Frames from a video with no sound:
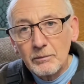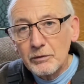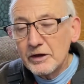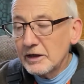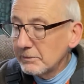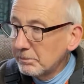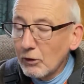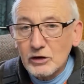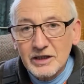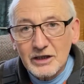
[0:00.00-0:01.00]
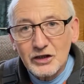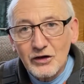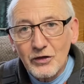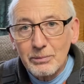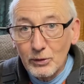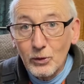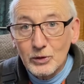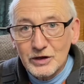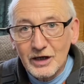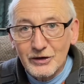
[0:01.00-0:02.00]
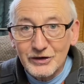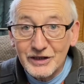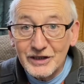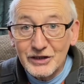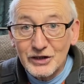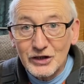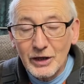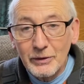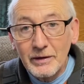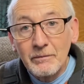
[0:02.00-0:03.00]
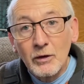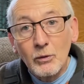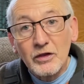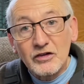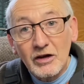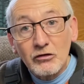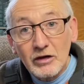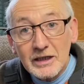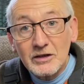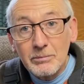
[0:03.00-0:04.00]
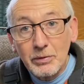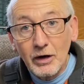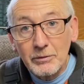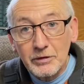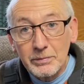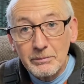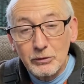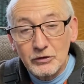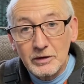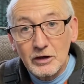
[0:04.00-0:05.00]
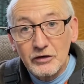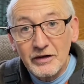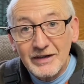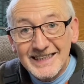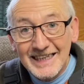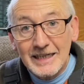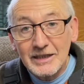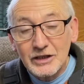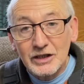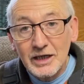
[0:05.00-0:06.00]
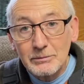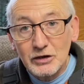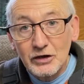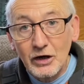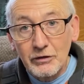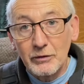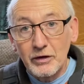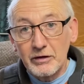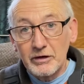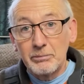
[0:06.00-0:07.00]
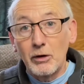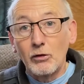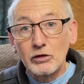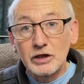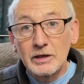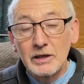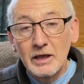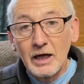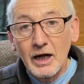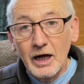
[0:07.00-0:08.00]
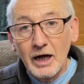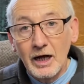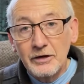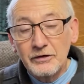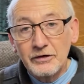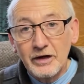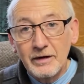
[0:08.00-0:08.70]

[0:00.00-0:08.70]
the box section on the port side, because it's easier to show it, where the central heating pipes have been put in, because they're exactly the same scenario. They're in a box. And